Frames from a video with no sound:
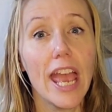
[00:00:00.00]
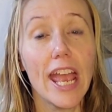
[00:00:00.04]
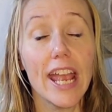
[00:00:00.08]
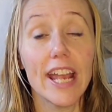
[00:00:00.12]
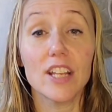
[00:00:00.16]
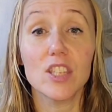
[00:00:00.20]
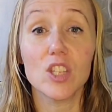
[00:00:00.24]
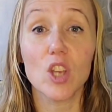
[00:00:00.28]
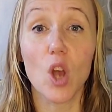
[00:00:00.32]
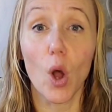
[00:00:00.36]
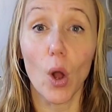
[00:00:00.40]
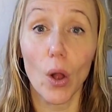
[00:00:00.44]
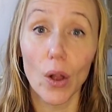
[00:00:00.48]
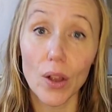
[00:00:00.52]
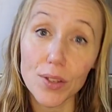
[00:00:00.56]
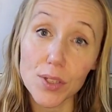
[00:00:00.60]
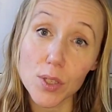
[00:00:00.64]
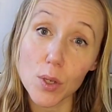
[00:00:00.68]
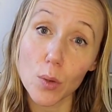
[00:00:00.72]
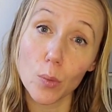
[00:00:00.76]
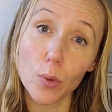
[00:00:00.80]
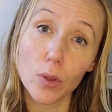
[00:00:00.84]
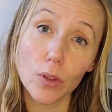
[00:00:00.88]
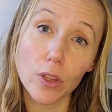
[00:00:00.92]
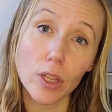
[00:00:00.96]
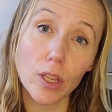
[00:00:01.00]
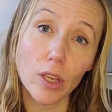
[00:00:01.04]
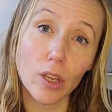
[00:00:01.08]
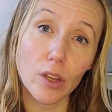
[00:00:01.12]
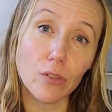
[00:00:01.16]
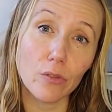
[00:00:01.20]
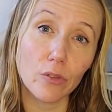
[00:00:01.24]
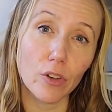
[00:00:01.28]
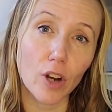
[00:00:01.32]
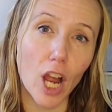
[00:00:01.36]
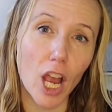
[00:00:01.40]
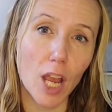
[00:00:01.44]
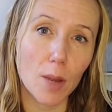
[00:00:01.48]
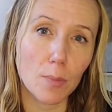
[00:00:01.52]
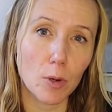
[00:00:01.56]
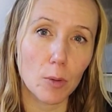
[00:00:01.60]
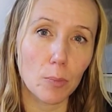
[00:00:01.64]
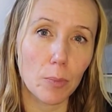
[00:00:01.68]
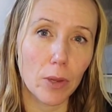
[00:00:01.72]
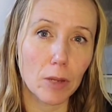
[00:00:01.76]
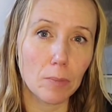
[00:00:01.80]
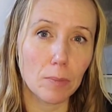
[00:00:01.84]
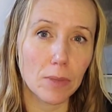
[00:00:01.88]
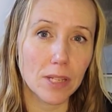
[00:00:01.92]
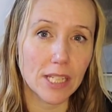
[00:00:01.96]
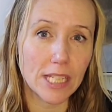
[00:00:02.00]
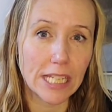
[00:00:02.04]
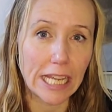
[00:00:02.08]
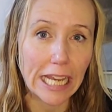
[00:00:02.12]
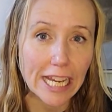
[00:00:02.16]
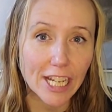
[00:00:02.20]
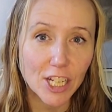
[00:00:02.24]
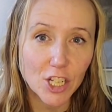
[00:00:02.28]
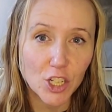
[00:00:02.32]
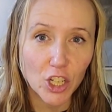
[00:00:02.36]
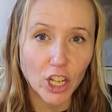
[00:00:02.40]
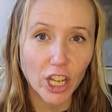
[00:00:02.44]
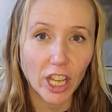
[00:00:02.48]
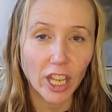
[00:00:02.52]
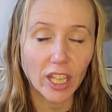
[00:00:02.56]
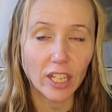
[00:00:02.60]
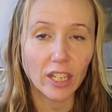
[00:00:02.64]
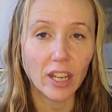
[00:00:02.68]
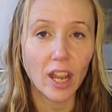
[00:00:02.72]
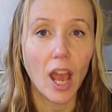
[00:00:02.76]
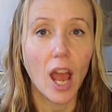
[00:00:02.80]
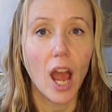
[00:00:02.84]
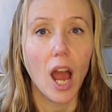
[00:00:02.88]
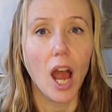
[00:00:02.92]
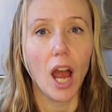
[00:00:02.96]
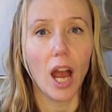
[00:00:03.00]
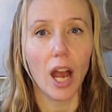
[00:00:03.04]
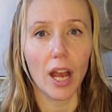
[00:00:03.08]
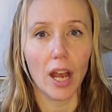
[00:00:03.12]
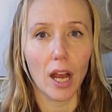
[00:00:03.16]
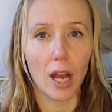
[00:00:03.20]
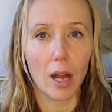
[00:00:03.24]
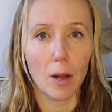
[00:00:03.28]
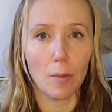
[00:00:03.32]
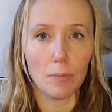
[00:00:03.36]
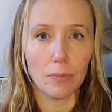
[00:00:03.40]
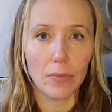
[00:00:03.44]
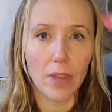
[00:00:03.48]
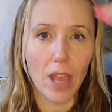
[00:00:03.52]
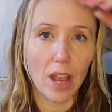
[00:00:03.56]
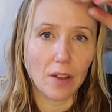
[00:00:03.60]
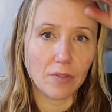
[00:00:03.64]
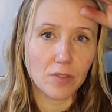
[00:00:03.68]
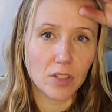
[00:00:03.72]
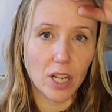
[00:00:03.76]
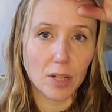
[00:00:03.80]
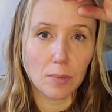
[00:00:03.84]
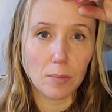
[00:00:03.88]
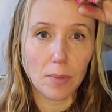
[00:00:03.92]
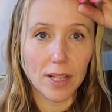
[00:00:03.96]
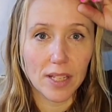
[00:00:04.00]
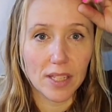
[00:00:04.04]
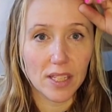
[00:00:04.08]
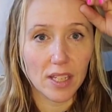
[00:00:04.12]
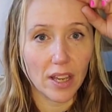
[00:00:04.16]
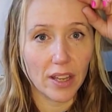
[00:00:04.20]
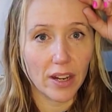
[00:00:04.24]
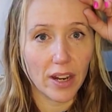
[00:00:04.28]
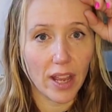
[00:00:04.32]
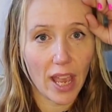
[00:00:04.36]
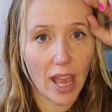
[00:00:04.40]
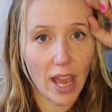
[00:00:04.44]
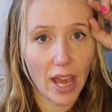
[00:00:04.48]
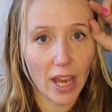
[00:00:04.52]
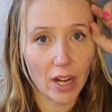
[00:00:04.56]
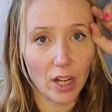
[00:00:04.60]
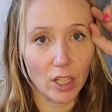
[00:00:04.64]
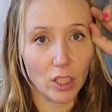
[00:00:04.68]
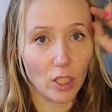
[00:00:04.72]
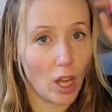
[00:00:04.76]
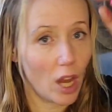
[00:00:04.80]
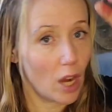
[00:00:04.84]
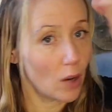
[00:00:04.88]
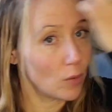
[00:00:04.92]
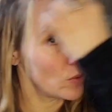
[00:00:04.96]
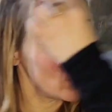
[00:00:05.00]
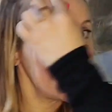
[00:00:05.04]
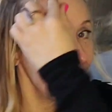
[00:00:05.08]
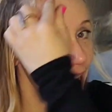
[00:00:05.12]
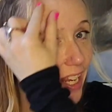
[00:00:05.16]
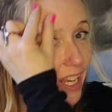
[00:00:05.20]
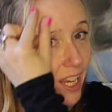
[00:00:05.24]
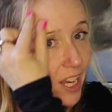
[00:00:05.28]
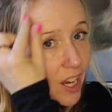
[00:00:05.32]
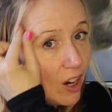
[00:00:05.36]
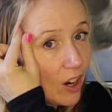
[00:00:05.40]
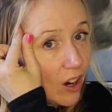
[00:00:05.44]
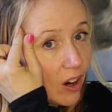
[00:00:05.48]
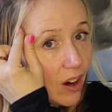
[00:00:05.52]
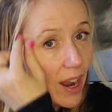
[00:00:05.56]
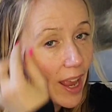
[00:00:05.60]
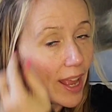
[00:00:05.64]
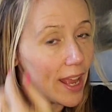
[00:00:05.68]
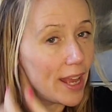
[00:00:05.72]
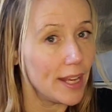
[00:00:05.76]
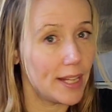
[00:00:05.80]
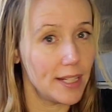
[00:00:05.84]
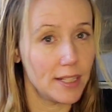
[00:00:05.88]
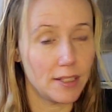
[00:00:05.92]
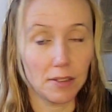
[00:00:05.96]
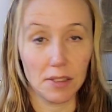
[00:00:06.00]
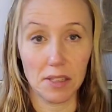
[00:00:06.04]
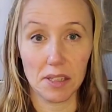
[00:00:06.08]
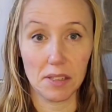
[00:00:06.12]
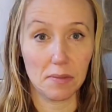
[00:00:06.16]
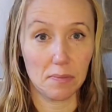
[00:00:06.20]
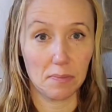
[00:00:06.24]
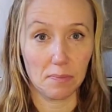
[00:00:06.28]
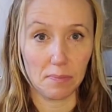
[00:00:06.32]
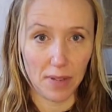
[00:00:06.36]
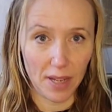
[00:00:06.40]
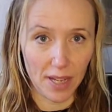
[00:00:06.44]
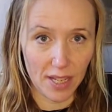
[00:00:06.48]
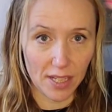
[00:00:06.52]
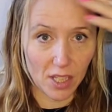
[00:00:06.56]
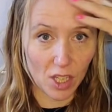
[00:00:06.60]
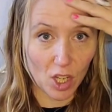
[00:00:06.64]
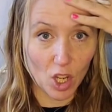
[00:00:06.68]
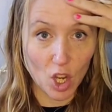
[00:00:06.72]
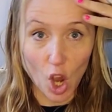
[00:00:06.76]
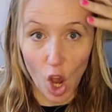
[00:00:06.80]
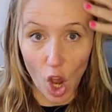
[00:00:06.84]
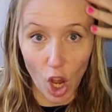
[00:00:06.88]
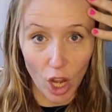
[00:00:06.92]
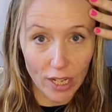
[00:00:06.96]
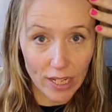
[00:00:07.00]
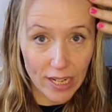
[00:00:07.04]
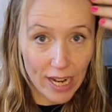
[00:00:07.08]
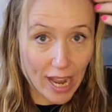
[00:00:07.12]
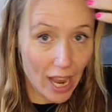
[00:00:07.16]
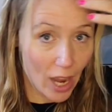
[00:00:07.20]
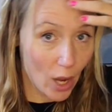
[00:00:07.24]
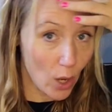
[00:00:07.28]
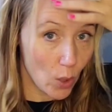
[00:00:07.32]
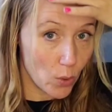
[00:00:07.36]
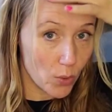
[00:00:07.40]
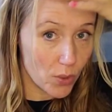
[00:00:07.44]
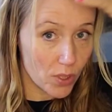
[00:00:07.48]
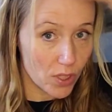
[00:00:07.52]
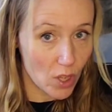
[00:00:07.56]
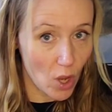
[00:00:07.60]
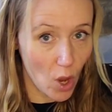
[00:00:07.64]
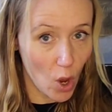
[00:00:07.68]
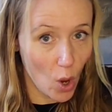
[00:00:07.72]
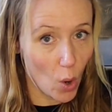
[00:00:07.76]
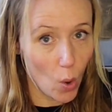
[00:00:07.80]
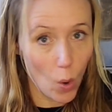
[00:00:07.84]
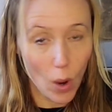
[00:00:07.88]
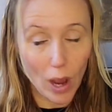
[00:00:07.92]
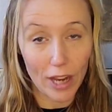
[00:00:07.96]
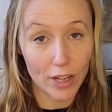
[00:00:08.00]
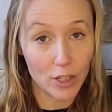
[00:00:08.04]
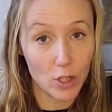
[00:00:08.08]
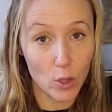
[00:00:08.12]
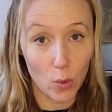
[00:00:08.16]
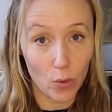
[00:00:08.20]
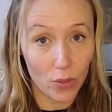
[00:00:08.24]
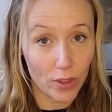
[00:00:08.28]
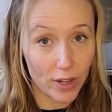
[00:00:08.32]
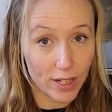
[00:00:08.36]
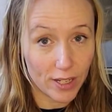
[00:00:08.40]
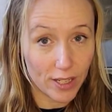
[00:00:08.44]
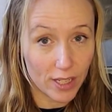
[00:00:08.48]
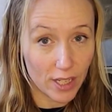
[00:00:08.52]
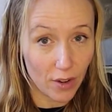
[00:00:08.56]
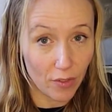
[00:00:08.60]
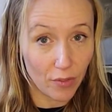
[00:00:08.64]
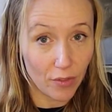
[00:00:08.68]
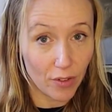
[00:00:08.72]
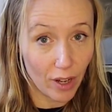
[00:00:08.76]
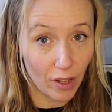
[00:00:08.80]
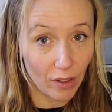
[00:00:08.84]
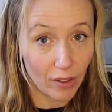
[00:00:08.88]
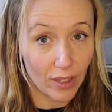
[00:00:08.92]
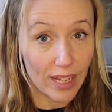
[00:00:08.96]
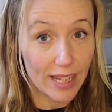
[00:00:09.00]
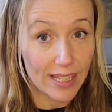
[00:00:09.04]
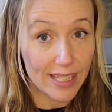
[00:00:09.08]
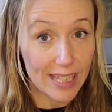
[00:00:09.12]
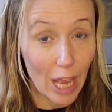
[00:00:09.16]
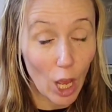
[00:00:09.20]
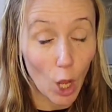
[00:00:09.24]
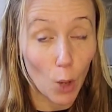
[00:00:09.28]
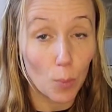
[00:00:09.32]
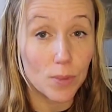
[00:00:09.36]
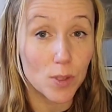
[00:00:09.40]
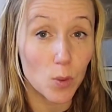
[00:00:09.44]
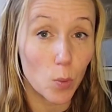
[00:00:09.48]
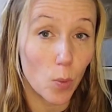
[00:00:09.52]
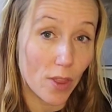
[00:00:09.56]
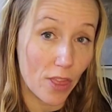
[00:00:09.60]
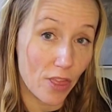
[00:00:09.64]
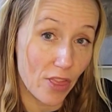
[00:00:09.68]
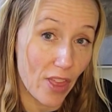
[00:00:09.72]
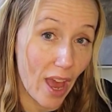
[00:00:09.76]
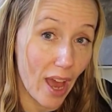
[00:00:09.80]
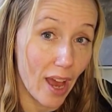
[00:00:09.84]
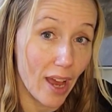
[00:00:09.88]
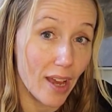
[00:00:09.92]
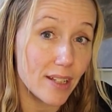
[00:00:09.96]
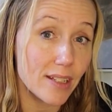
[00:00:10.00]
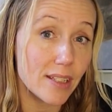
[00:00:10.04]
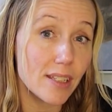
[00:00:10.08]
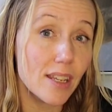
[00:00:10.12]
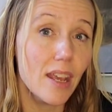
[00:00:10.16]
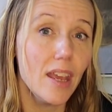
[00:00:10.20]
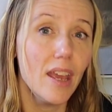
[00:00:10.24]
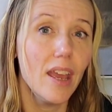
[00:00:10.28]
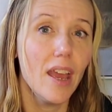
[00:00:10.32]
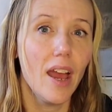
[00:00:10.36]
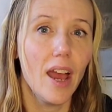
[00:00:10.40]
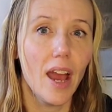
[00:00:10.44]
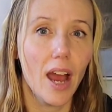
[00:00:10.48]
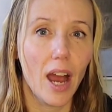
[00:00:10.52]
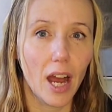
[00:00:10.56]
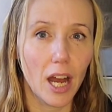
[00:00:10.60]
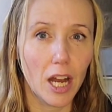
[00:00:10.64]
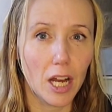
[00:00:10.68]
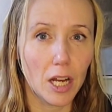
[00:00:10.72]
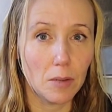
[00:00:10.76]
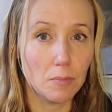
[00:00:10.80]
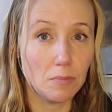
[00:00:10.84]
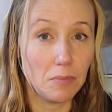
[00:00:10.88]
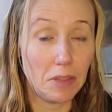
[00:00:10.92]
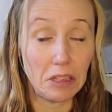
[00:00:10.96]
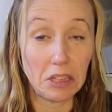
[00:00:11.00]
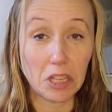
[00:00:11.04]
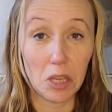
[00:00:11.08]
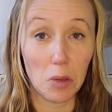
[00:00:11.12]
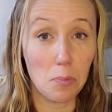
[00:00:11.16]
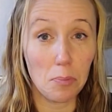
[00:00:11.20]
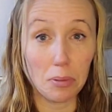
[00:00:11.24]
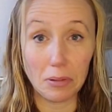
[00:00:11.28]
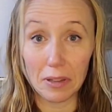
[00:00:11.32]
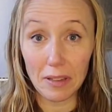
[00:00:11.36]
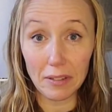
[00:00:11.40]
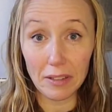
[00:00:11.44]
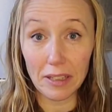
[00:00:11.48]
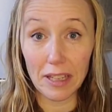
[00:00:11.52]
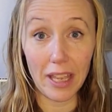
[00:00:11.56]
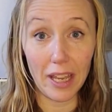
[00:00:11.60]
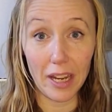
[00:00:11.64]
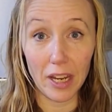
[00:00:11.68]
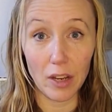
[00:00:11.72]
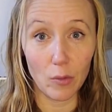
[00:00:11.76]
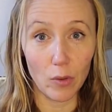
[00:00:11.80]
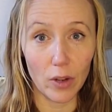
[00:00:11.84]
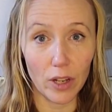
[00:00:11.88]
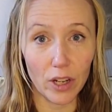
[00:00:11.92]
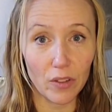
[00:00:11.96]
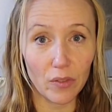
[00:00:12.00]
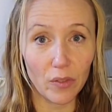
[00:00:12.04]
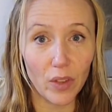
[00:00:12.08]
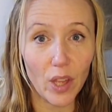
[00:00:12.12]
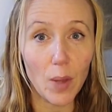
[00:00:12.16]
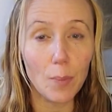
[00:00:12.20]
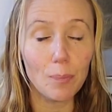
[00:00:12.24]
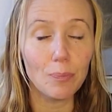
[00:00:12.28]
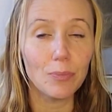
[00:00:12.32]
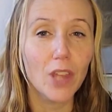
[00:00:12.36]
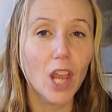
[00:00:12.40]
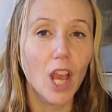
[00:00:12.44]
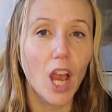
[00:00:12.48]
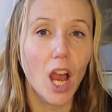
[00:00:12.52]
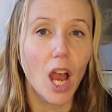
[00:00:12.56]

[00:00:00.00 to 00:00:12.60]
It's also really good for hyperpigmentation. After I had my son, I had a lot right here, and it's gone now. So I know that it definitely has helped with that and completely getting rid of it.